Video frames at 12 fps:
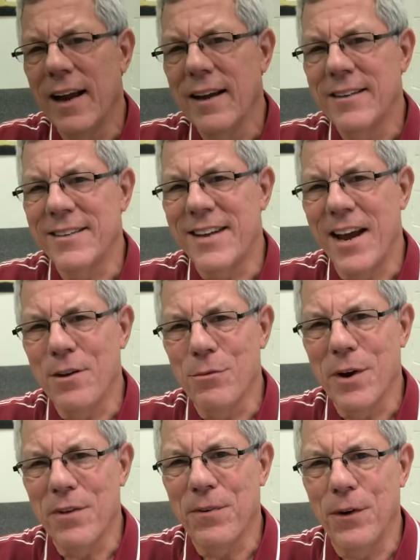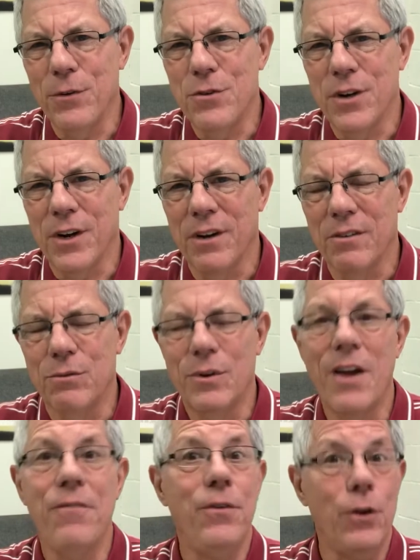To take refuge in,
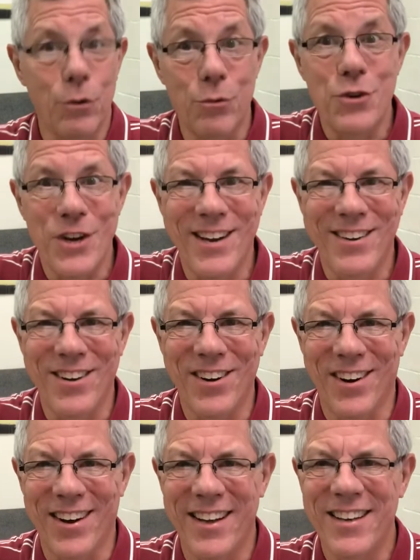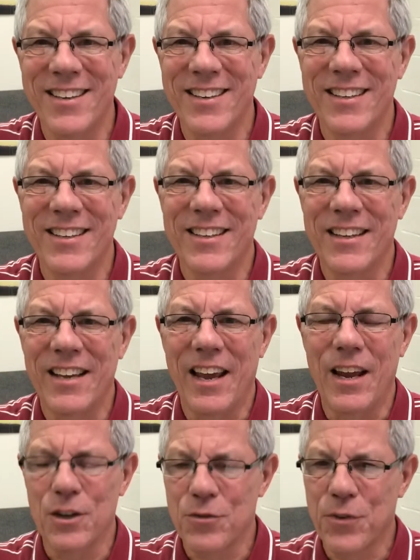refuge in God
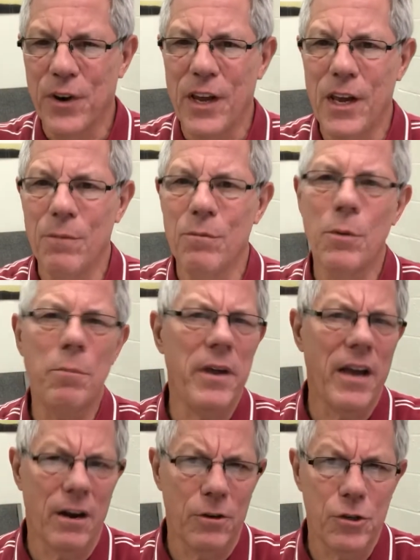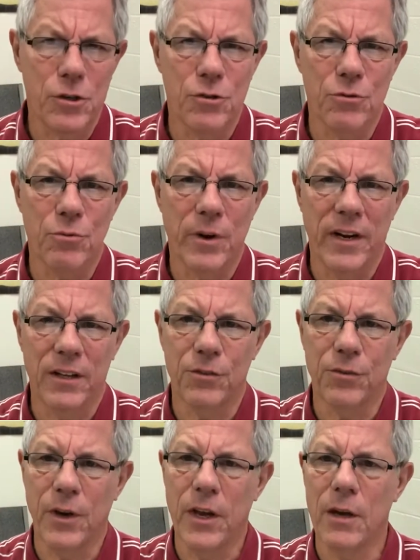is for Him to be our strength,
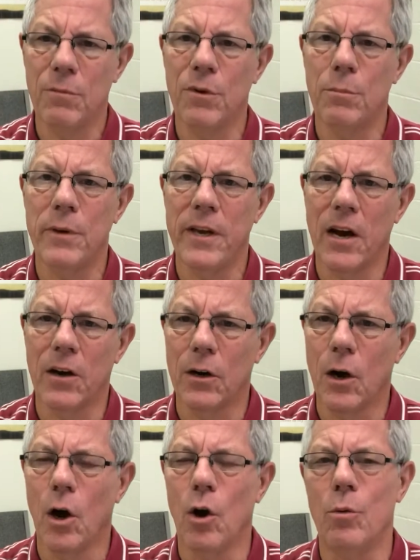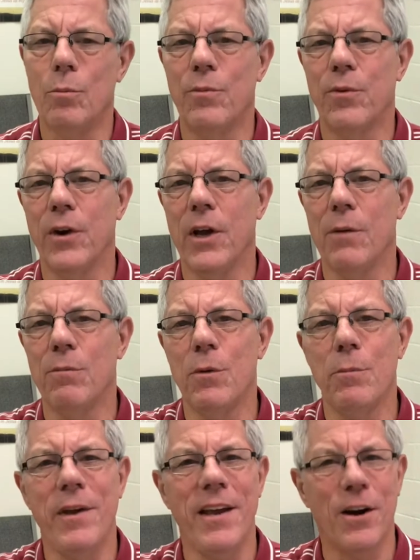for Him to be our hope, for Him to
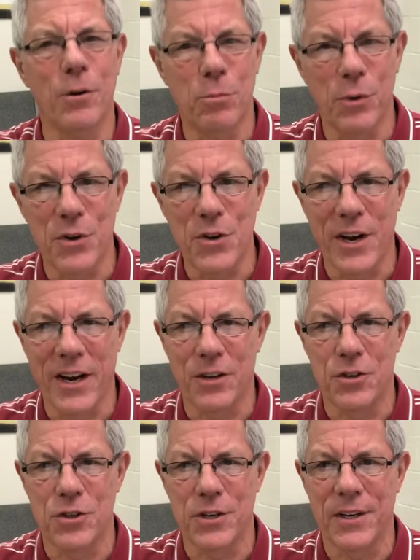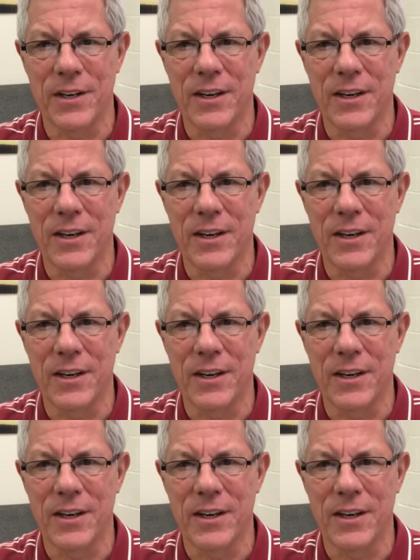be our protection.